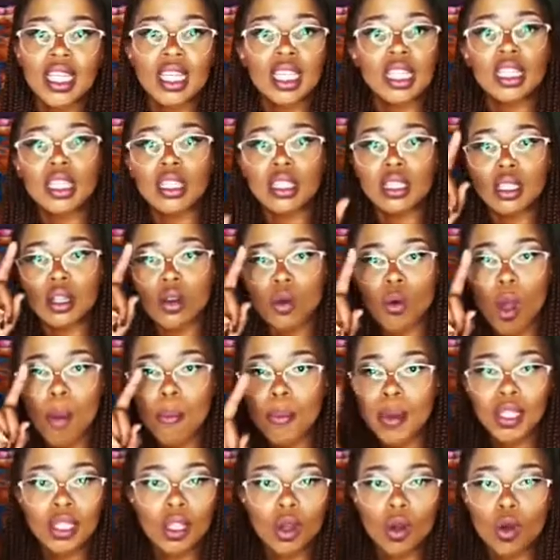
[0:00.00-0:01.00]

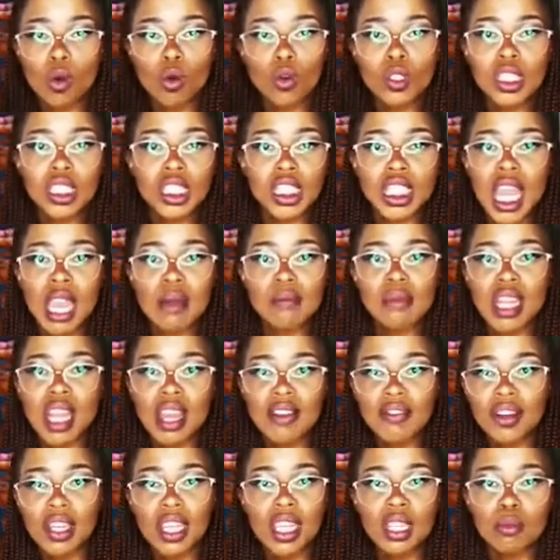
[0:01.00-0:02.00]
I'm an
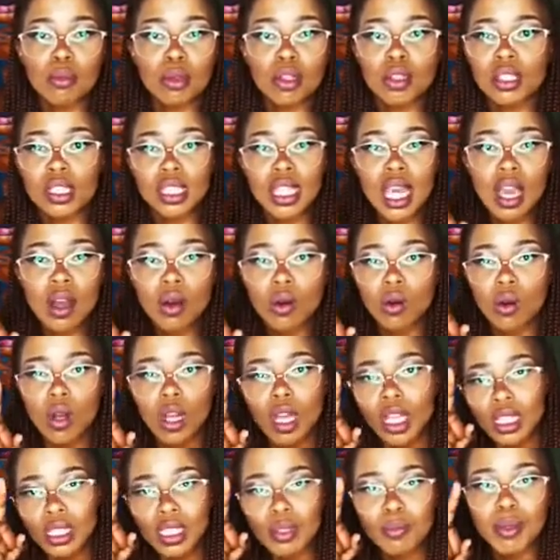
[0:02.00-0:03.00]
African, because now
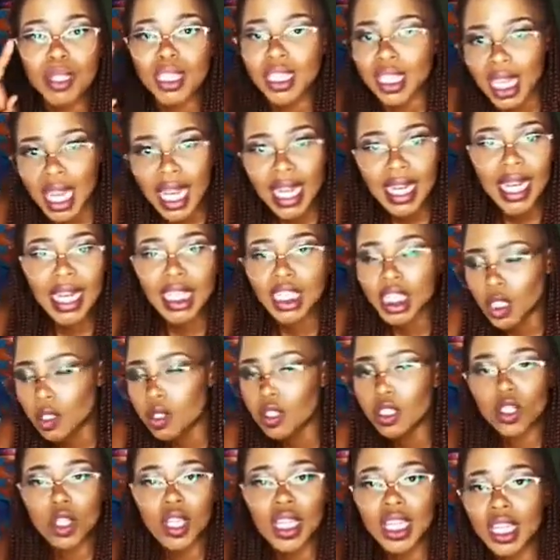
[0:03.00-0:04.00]

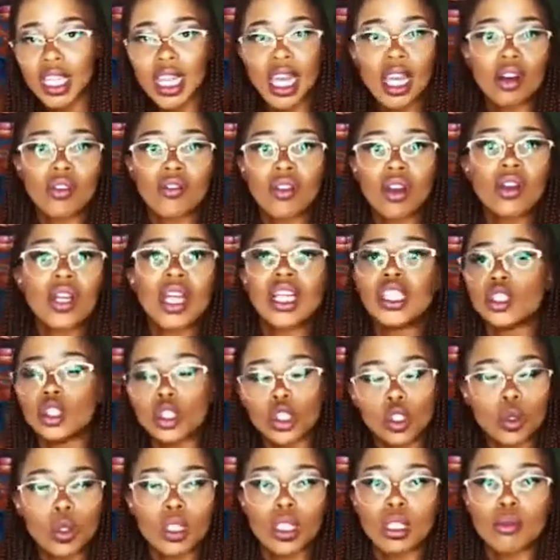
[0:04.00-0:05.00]
Nigerians are in and out of our country
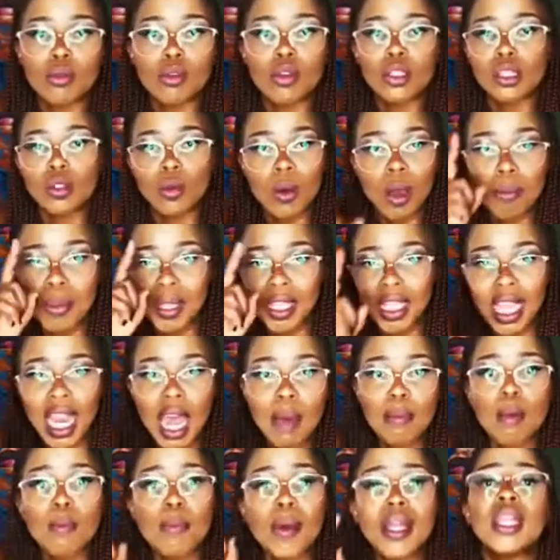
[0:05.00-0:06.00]
doing the most. But
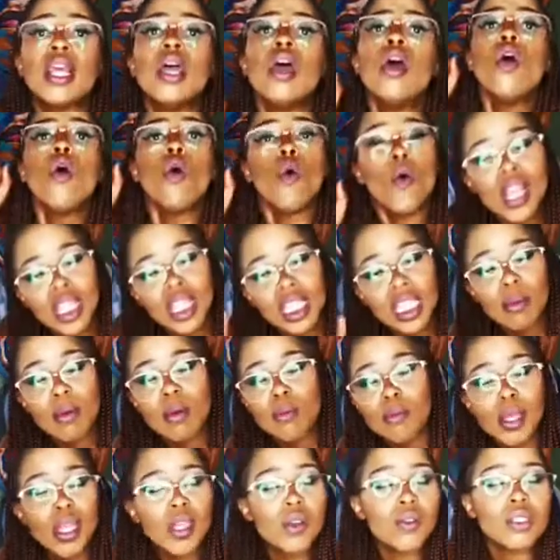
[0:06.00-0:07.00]
when
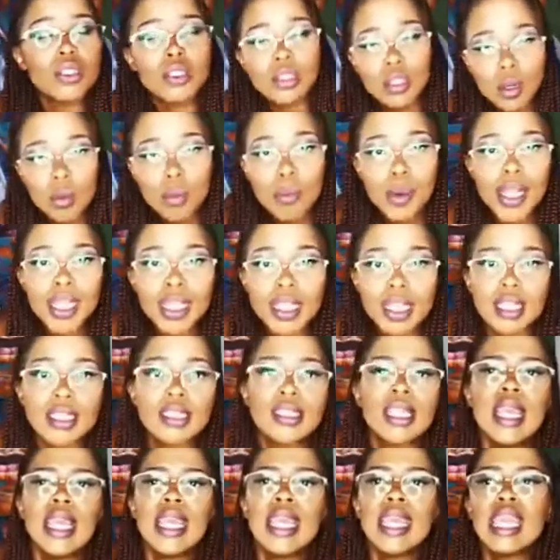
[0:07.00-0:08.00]
Thabo Mbeki was still
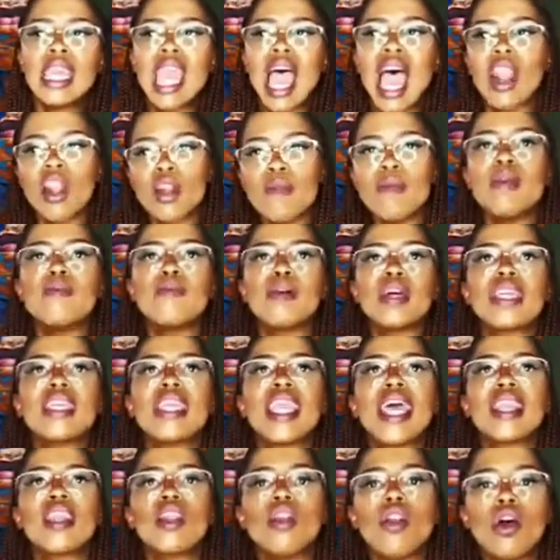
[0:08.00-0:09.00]
president, I remember he
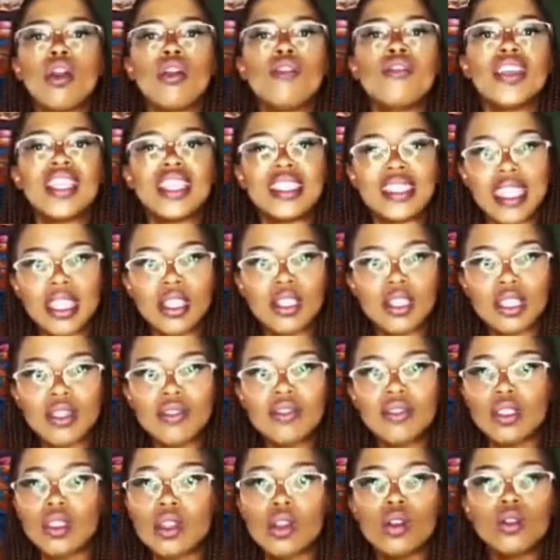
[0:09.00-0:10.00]
had a lot of
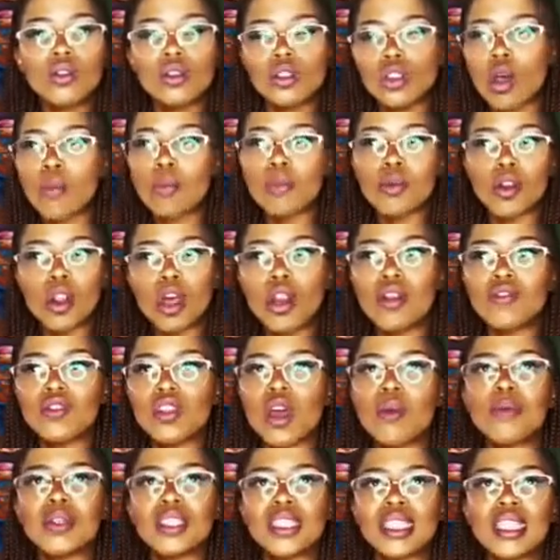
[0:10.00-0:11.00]
executives, lot of
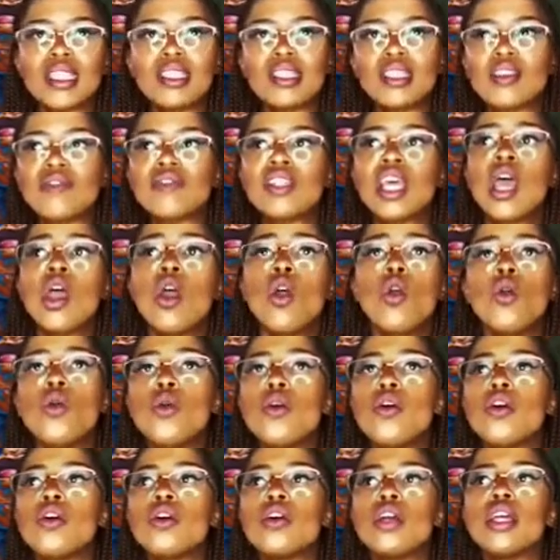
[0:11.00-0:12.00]
top executives who
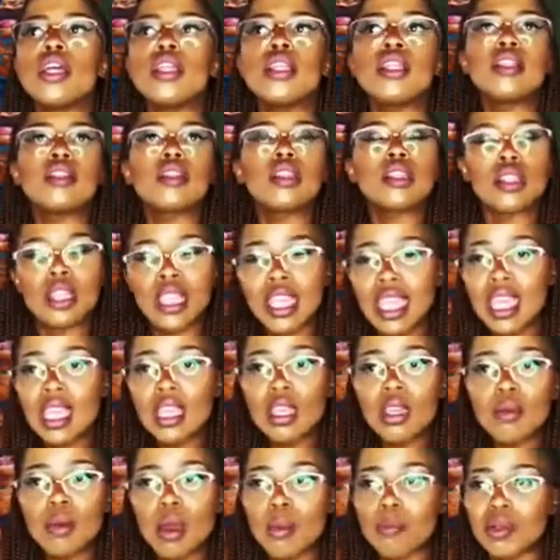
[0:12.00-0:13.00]
were in
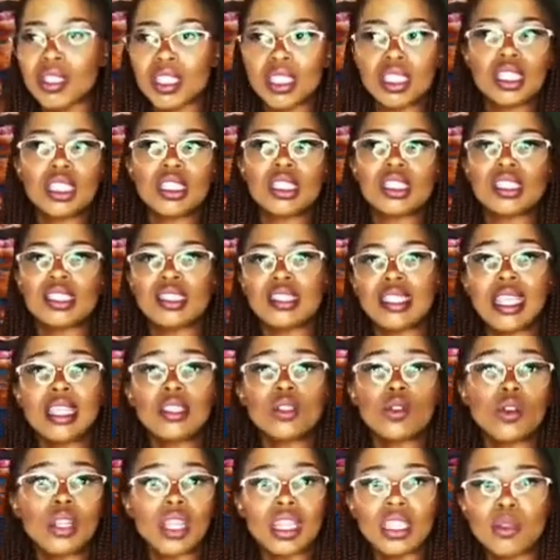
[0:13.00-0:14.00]
key positions,
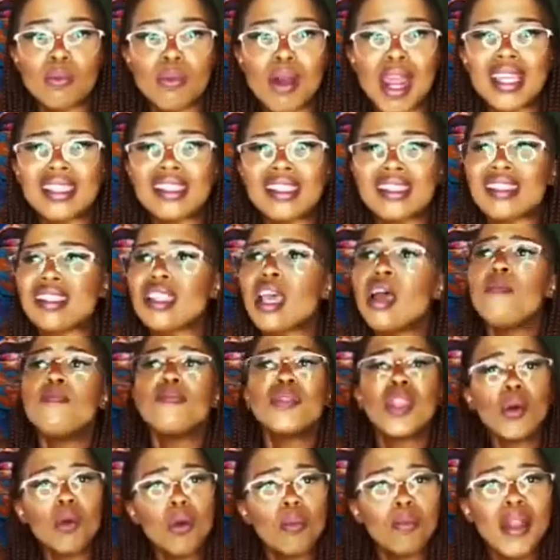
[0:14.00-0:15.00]
state-owned enterprises
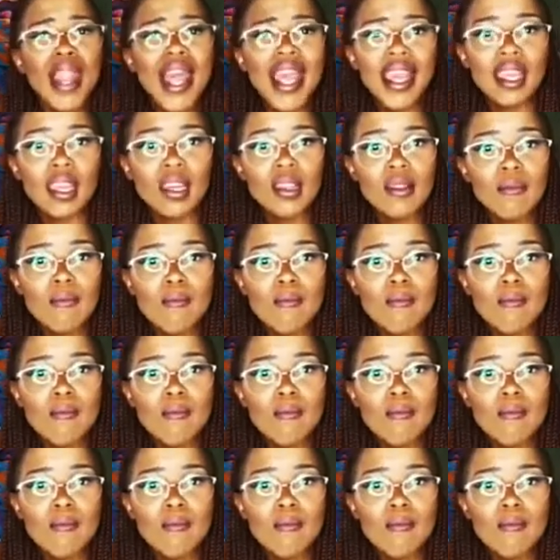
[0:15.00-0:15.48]
that were black.